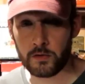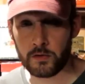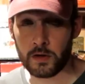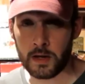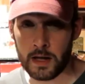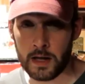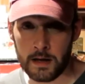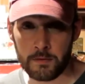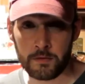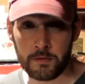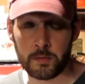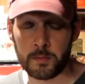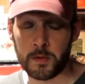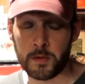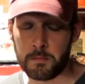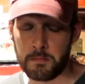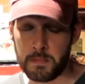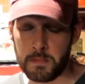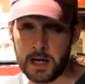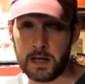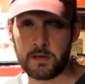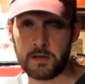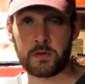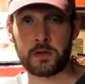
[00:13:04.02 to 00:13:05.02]
you'll have some
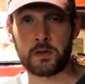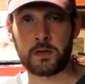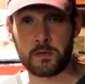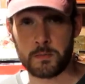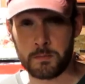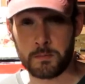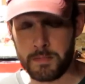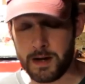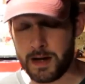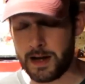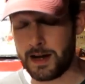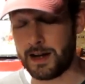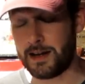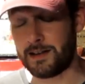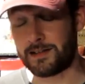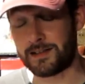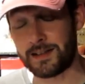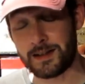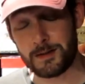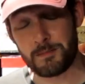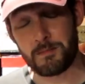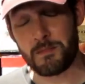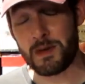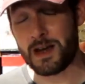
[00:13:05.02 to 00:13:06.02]
amazing
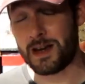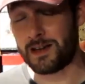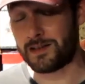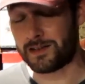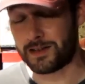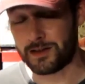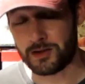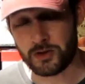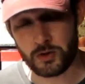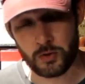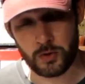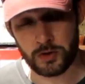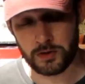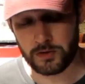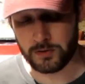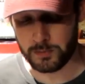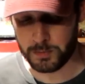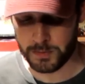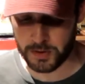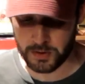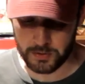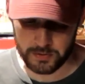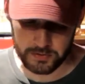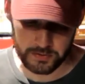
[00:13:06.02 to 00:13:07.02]
short
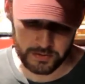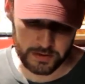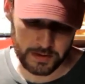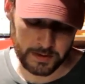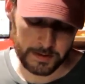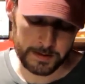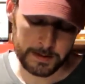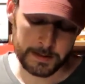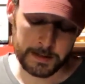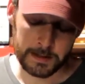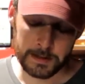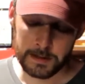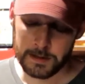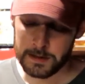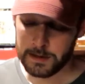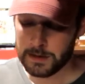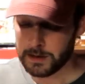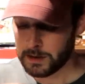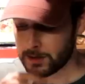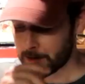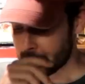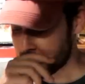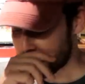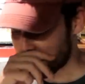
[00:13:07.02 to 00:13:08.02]
smokes.
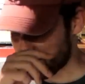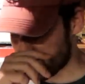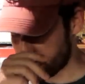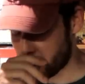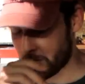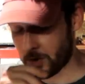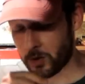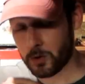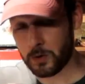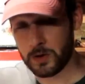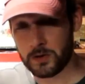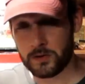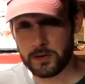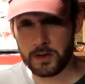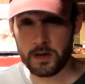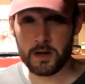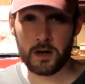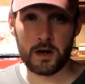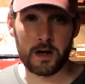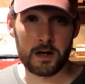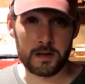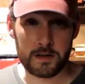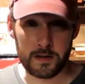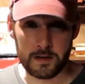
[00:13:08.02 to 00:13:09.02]
But oh, is it
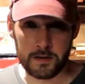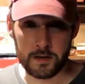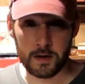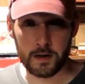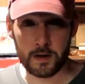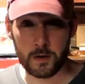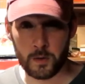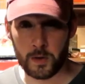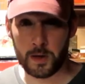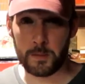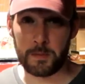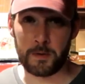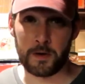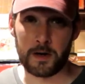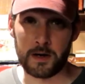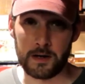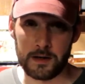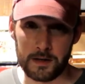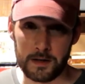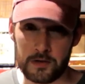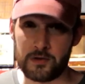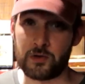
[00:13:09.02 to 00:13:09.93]
hard to tuck away Partagas